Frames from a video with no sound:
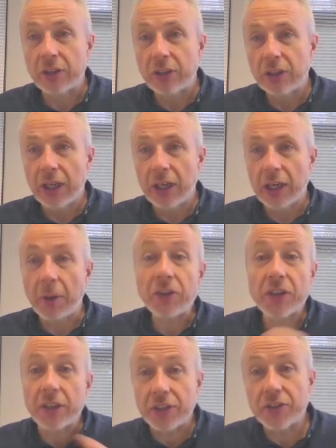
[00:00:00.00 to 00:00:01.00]
I
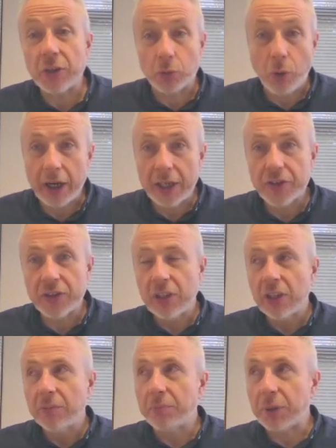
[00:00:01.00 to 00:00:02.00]
certainly still write,
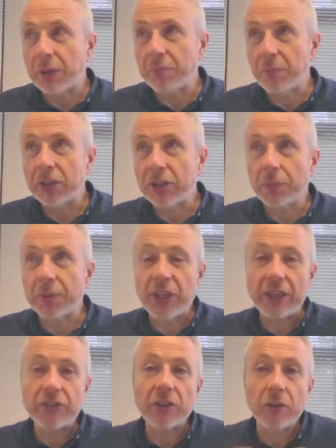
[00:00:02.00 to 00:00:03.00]
but my job is
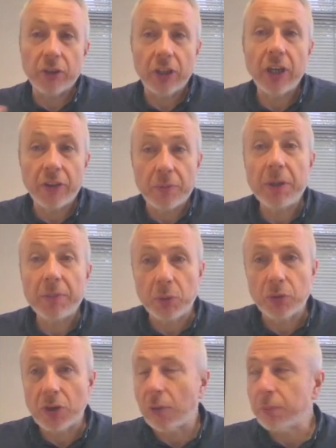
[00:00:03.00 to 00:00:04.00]
then to look at other people's
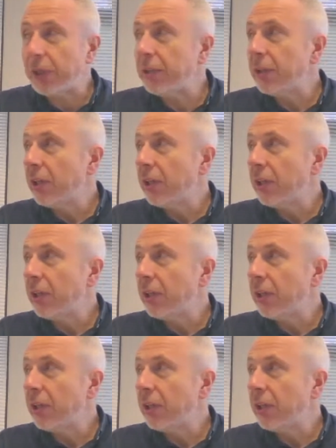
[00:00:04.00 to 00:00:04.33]
copy.